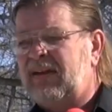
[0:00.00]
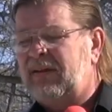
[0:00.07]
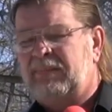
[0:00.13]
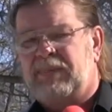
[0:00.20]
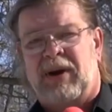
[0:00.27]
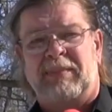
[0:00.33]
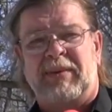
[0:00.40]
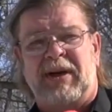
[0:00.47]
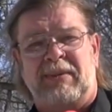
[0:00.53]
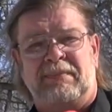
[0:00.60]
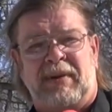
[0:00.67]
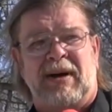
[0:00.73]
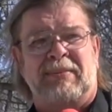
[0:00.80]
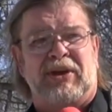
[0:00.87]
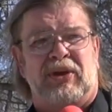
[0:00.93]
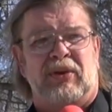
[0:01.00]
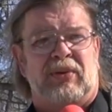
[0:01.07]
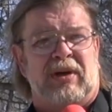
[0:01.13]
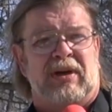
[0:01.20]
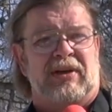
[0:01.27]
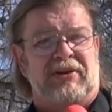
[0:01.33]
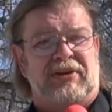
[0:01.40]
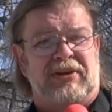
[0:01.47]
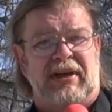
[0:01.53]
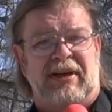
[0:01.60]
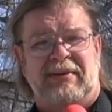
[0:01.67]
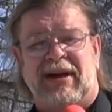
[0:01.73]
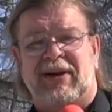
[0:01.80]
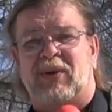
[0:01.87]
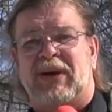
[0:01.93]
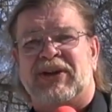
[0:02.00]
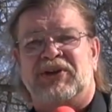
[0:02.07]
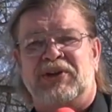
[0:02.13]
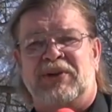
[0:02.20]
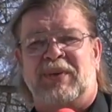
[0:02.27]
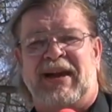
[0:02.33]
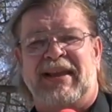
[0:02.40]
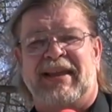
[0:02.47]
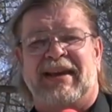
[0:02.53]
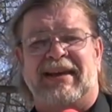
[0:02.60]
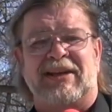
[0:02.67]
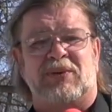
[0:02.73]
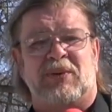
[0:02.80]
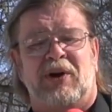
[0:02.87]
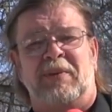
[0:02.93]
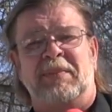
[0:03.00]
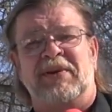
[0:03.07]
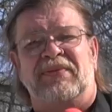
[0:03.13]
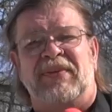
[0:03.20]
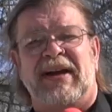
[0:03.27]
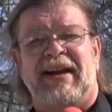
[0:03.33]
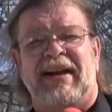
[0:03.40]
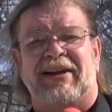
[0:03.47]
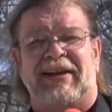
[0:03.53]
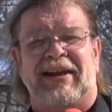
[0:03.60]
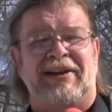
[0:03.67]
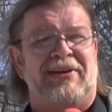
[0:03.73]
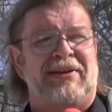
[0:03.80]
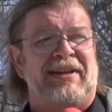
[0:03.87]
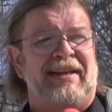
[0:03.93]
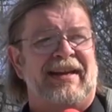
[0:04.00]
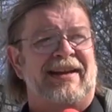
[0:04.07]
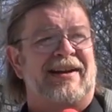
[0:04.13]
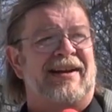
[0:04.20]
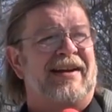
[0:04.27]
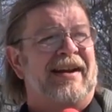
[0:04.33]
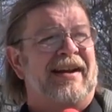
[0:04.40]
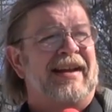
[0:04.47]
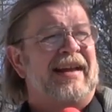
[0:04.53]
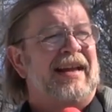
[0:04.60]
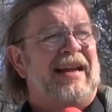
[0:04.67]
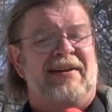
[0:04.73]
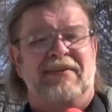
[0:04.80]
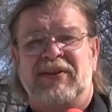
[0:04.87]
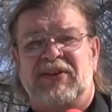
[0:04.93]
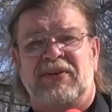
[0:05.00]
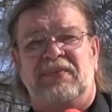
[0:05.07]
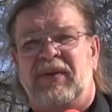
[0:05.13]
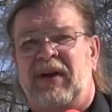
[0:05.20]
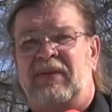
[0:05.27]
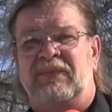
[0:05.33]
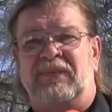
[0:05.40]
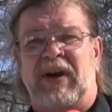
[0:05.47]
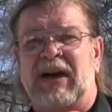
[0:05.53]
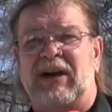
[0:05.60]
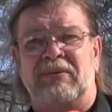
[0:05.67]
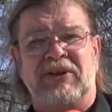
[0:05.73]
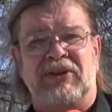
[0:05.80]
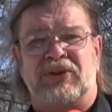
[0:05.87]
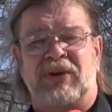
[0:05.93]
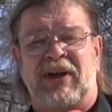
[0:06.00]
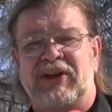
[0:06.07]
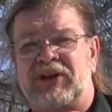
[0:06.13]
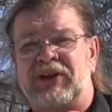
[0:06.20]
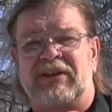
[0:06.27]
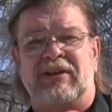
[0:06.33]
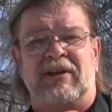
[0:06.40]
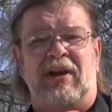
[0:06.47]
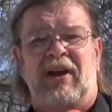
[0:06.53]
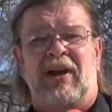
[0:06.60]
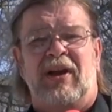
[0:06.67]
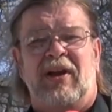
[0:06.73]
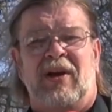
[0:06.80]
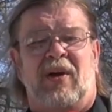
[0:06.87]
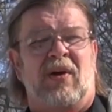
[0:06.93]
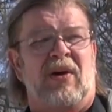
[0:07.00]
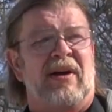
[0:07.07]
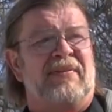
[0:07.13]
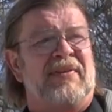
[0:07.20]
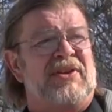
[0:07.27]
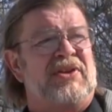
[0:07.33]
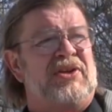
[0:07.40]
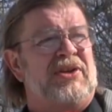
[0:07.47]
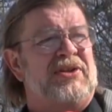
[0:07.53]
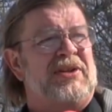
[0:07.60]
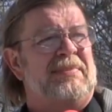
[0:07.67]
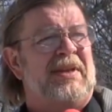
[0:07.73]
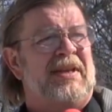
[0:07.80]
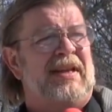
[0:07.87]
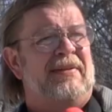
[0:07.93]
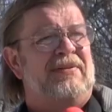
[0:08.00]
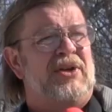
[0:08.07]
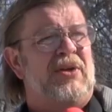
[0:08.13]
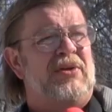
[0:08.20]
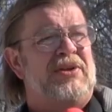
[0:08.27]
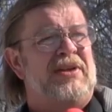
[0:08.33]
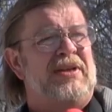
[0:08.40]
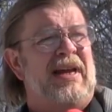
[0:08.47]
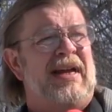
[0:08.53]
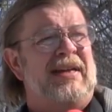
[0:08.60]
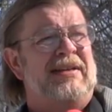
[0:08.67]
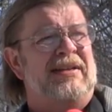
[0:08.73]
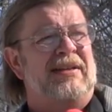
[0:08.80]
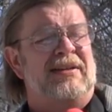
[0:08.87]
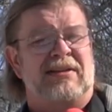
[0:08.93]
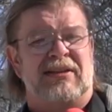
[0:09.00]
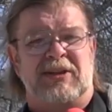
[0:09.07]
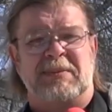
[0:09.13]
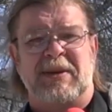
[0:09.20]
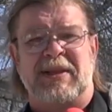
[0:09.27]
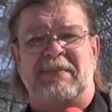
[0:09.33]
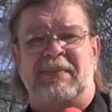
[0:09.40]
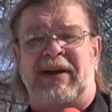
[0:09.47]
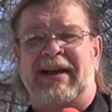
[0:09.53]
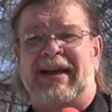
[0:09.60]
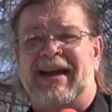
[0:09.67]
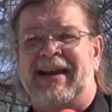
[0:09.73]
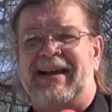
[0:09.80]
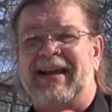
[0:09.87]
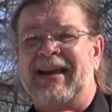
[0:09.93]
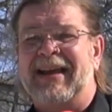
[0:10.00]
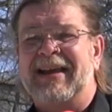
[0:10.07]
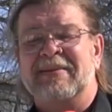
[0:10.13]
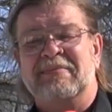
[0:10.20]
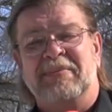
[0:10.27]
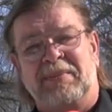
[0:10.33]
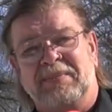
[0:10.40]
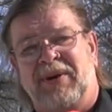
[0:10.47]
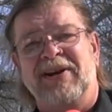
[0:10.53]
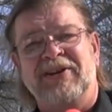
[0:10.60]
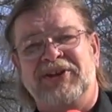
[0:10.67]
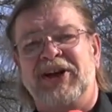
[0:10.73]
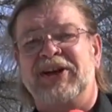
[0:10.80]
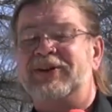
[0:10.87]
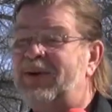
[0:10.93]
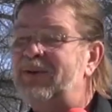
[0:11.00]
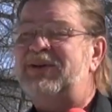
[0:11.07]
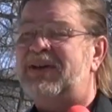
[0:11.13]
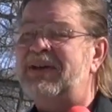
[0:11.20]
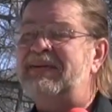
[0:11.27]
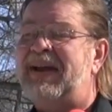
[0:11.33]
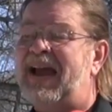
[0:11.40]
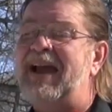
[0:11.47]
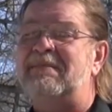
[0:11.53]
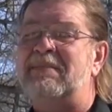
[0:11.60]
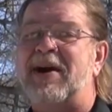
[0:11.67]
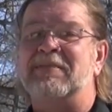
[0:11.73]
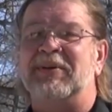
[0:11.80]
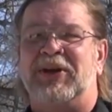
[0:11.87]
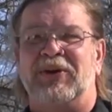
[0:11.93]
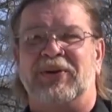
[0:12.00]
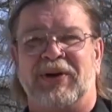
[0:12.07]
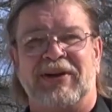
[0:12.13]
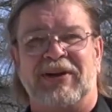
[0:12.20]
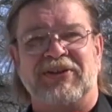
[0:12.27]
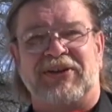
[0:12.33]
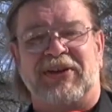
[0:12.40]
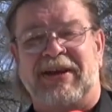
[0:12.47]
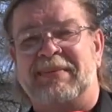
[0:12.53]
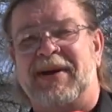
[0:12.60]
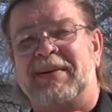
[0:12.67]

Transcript: permanent barbecue grills. I'm not quite sure why that is. We're hoping to find out later in the year if it's a fire restriction or if it's just something they've chosen not to spend the money on. But parks here don't seem to have barbecue grills, so that might